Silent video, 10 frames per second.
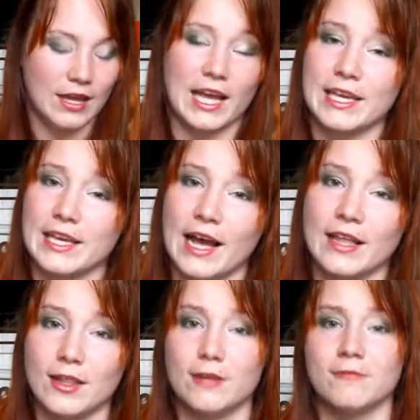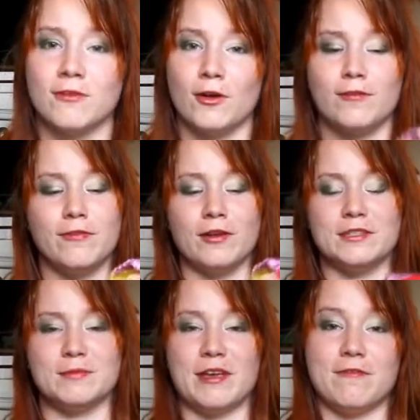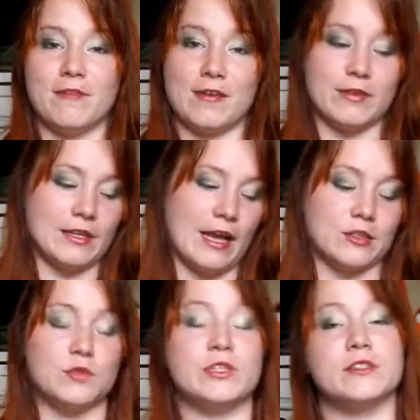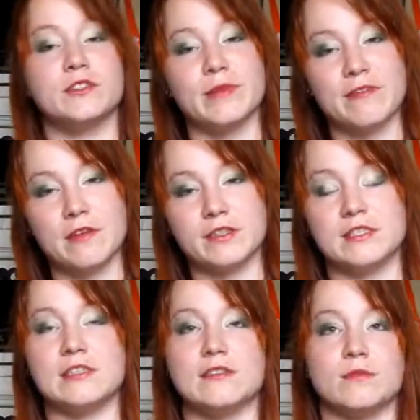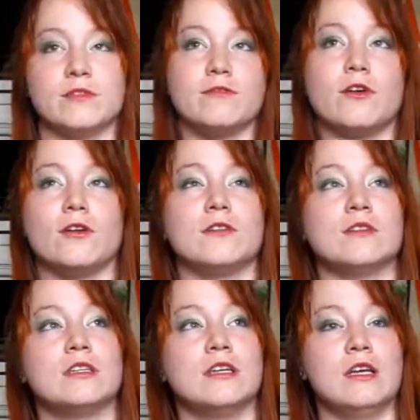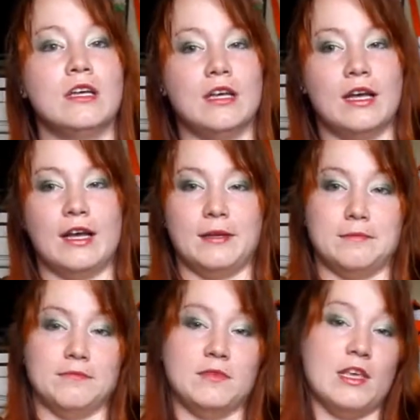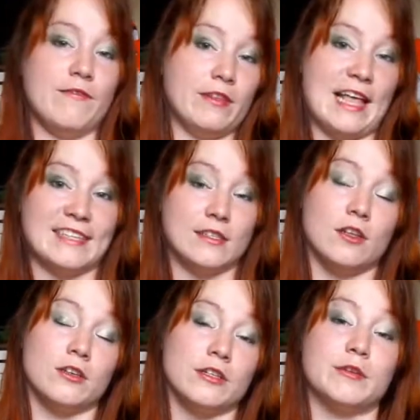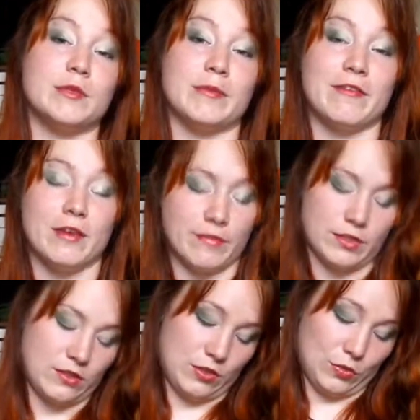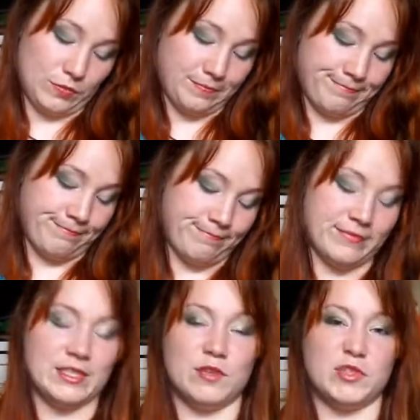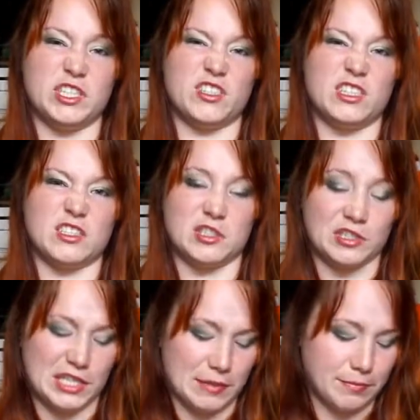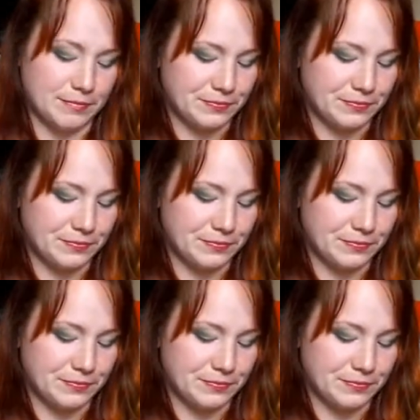I love fall. Fall is my favorite. Actually, winter is my favorite season, but fall, if it lasted longer, it would be my favorite. So it really just needs to hurry up.